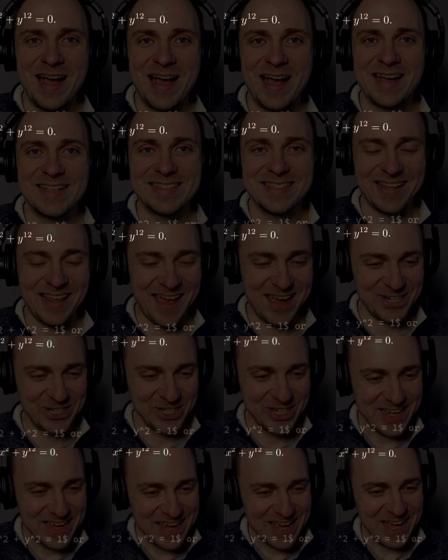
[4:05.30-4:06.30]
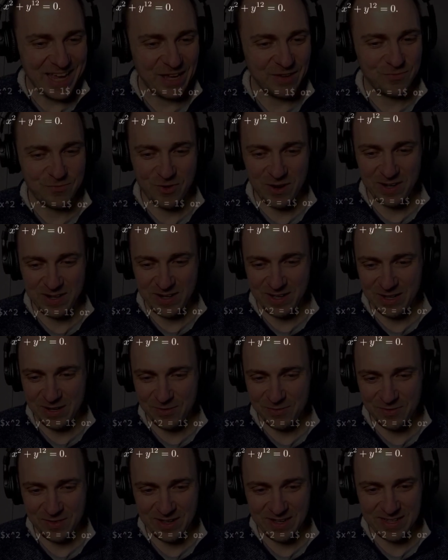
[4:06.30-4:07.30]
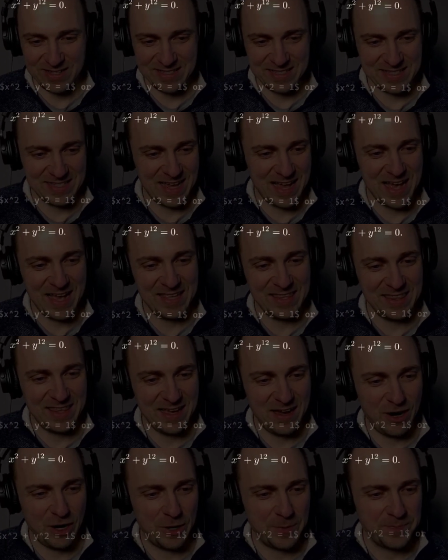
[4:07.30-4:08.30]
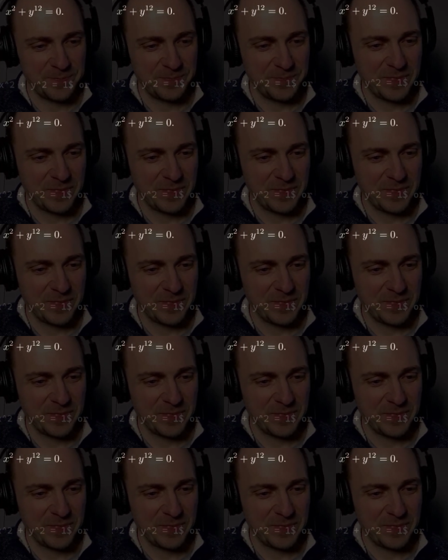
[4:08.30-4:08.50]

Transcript: backslash in front of uh, sine there.